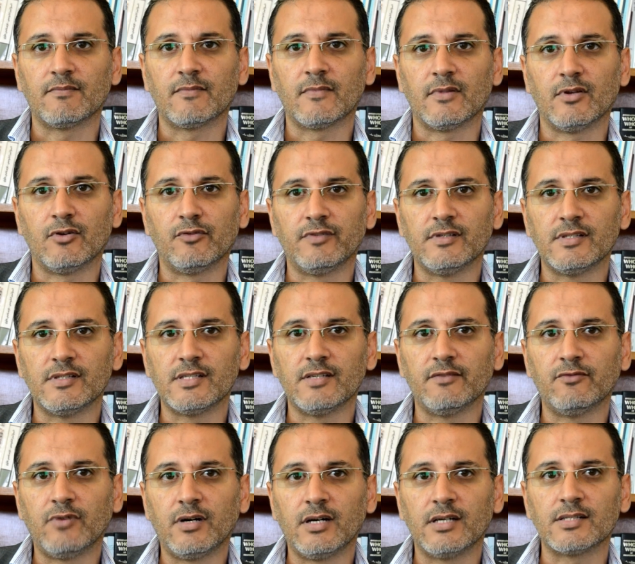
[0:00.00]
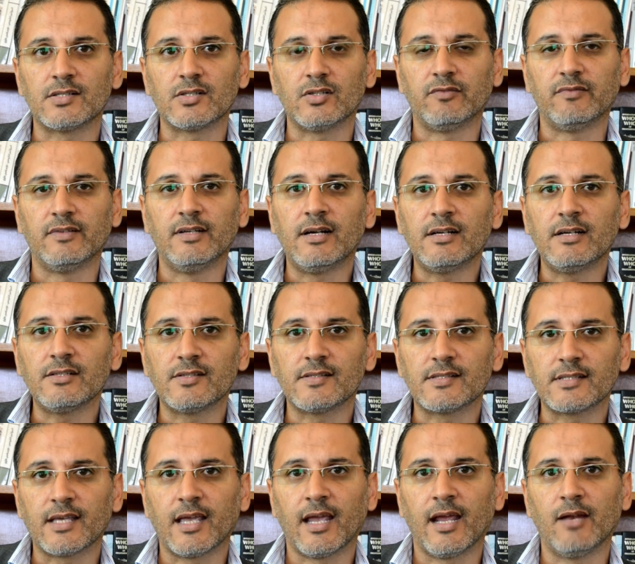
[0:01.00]
The offensive was of large
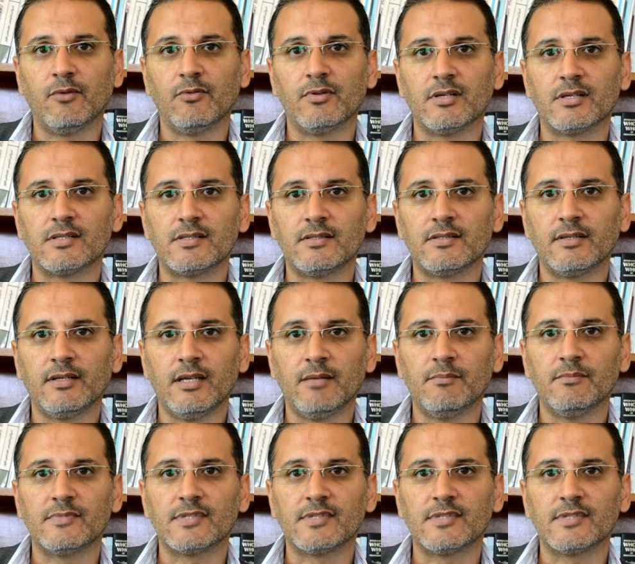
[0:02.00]
scale with extreme